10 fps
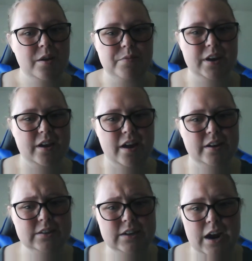
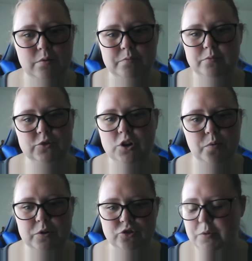because I'm so
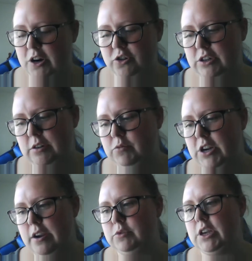wishy-washy
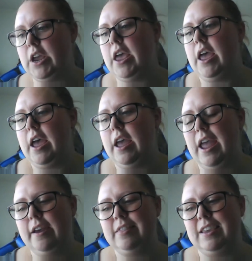sometimes.
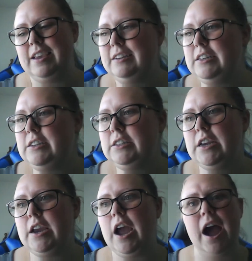And the easiest
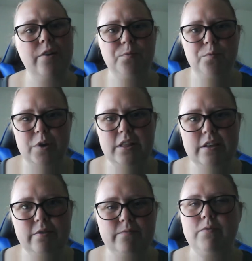thing, I
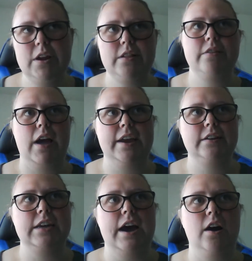really, really
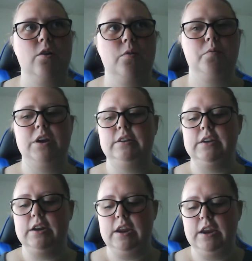liked how we
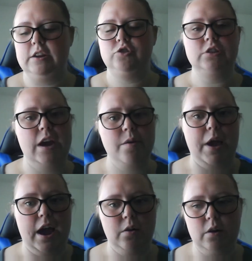did each step
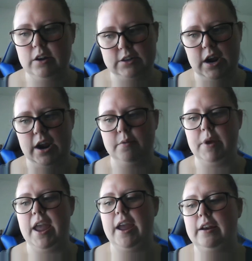at a time,
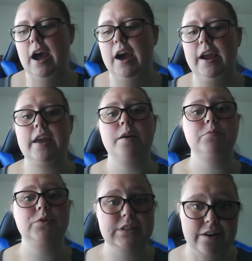and I
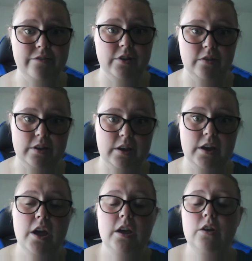am definitely
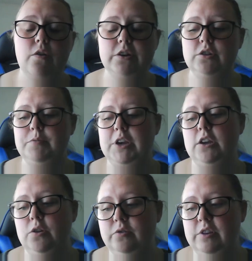going to be
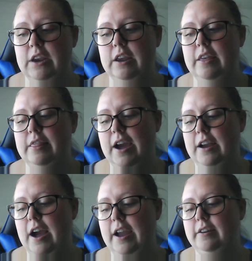using that
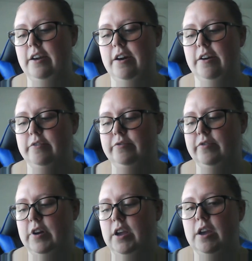kind
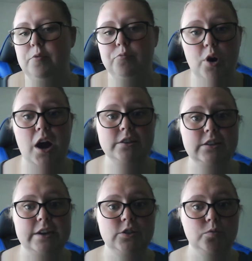of
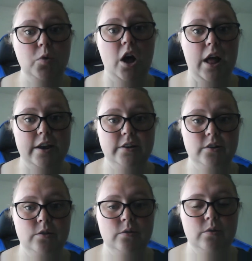process while I
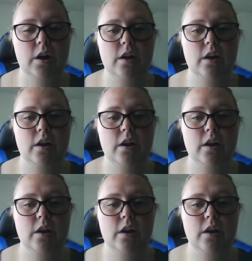do